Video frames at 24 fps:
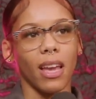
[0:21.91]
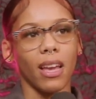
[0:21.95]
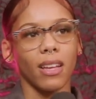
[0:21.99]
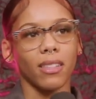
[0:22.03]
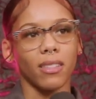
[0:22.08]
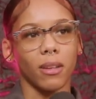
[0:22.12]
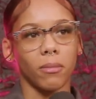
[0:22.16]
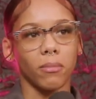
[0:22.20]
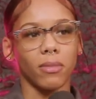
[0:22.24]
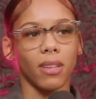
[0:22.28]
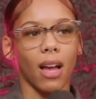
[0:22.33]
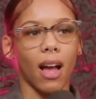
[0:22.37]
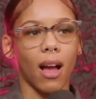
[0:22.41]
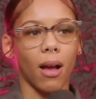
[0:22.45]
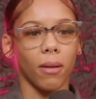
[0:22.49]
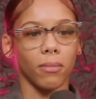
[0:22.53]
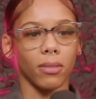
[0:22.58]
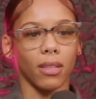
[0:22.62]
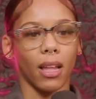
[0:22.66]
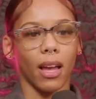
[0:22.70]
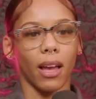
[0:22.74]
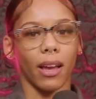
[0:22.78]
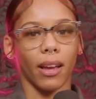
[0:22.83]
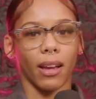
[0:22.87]

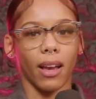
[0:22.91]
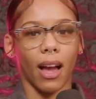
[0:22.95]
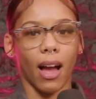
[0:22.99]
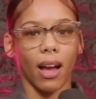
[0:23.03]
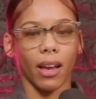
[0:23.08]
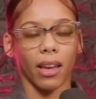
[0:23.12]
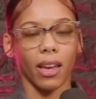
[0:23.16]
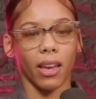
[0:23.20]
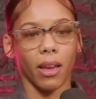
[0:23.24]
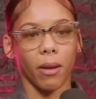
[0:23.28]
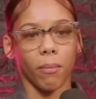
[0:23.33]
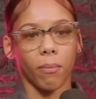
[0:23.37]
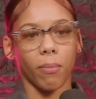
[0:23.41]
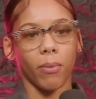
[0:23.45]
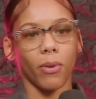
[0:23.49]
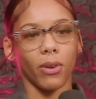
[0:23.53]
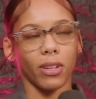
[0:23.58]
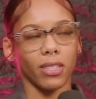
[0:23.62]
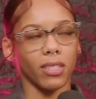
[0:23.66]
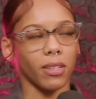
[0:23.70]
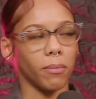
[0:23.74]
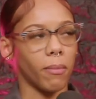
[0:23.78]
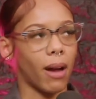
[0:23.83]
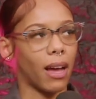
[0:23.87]
Sometimes, like, I get in
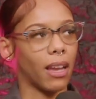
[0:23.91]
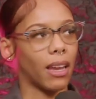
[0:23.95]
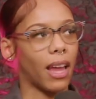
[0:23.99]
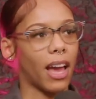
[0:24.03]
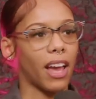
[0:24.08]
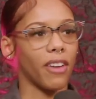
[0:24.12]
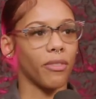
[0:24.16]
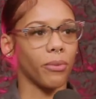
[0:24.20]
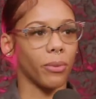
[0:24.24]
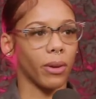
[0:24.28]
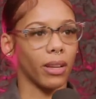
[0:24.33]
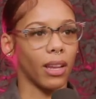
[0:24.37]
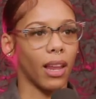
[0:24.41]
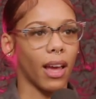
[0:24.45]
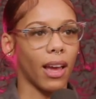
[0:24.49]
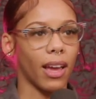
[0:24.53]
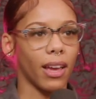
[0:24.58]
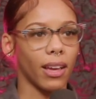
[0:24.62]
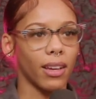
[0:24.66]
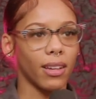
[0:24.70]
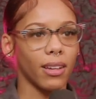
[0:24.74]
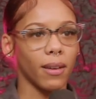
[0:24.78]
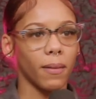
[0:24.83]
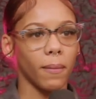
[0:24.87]
points in my life where,
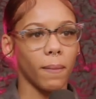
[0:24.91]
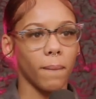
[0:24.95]
like,